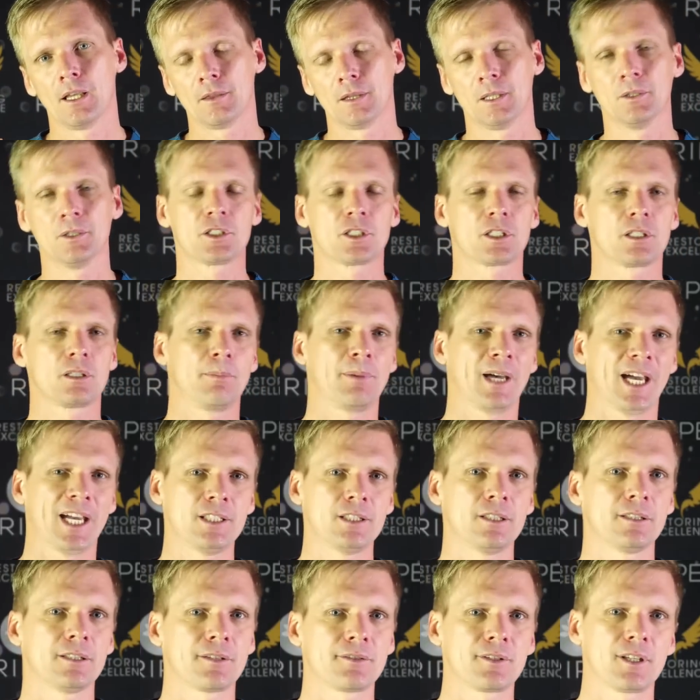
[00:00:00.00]
which the
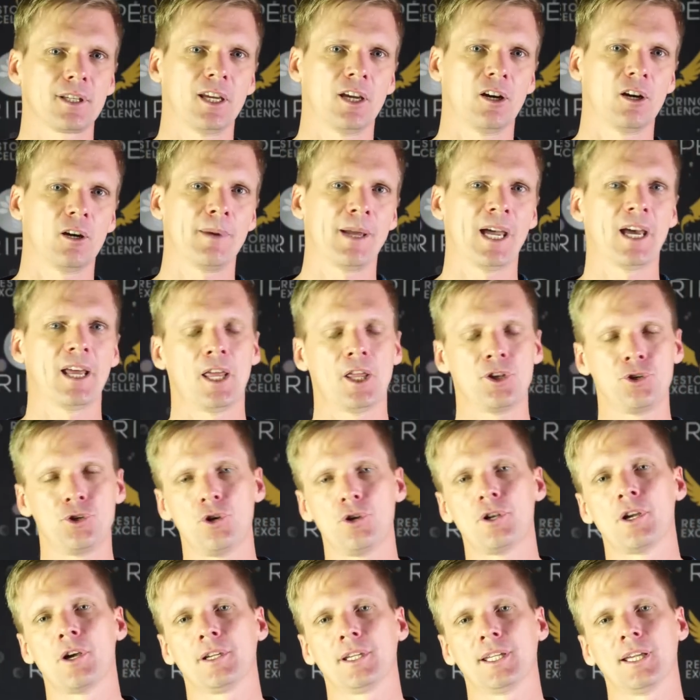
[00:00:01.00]
patient doesn't care about and
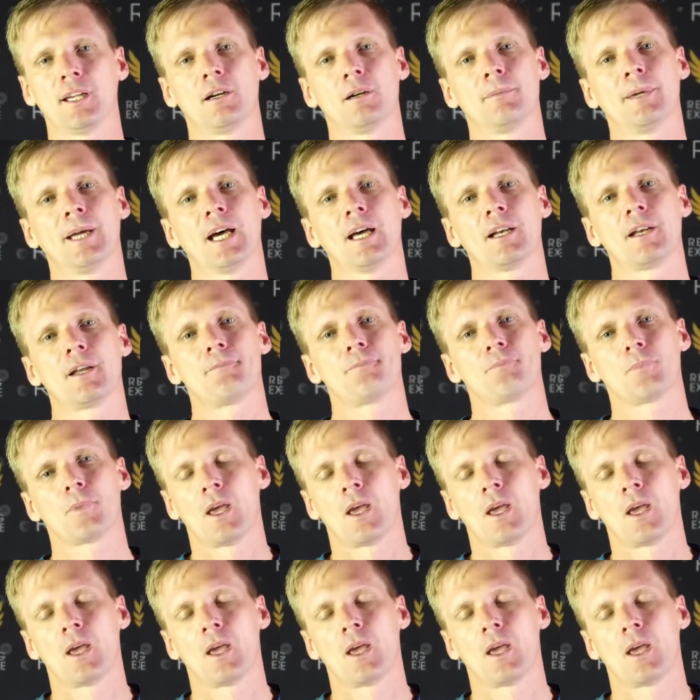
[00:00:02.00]
you don't care about.